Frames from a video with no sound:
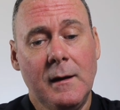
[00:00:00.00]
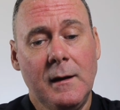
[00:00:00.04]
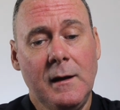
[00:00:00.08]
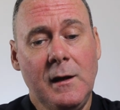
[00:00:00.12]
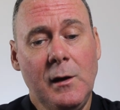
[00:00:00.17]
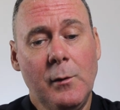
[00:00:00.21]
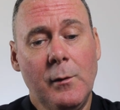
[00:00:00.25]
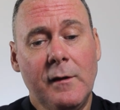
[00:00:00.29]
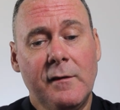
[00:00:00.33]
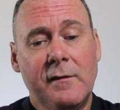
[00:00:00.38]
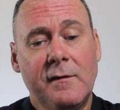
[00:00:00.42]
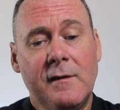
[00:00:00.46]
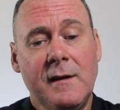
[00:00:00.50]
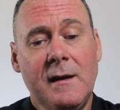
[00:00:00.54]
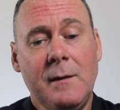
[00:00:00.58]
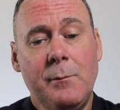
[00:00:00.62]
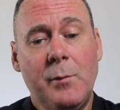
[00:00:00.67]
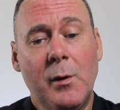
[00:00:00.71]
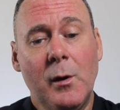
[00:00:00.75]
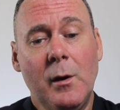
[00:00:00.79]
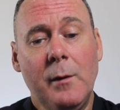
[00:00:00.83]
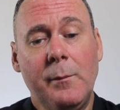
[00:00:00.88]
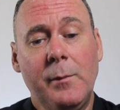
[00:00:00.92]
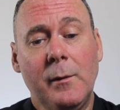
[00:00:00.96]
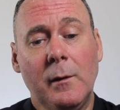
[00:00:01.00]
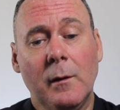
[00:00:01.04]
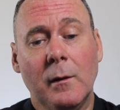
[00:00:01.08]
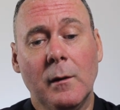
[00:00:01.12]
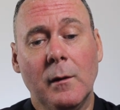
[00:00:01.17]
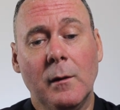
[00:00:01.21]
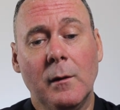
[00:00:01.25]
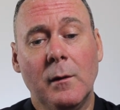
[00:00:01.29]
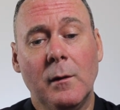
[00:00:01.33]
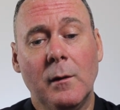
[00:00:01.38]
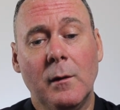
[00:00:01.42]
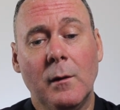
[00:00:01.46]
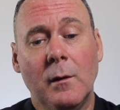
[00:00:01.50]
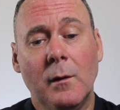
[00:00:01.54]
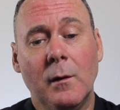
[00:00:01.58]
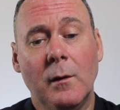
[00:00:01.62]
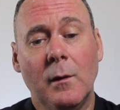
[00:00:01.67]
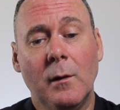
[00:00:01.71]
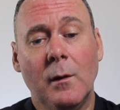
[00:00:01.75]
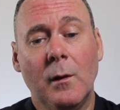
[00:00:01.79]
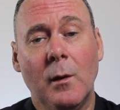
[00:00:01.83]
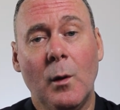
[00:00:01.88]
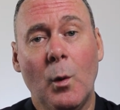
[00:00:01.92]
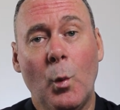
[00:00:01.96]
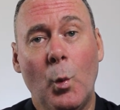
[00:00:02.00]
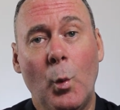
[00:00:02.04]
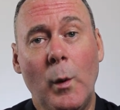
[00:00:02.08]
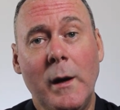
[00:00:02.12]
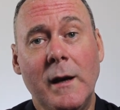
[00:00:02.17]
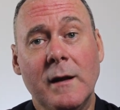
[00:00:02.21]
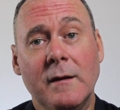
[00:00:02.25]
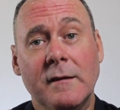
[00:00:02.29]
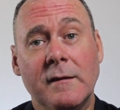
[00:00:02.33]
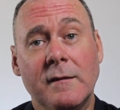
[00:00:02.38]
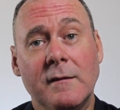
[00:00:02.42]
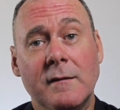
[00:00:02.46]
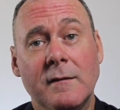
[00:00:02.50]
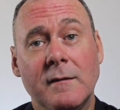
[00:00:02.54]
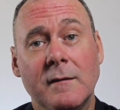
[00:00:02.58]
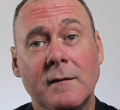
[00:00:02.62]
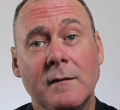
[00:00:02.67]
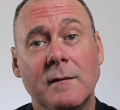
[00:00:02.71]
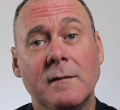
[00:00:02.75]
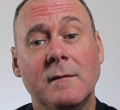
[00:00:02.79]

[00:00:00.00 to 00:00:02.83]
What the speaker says: USC Purple winners.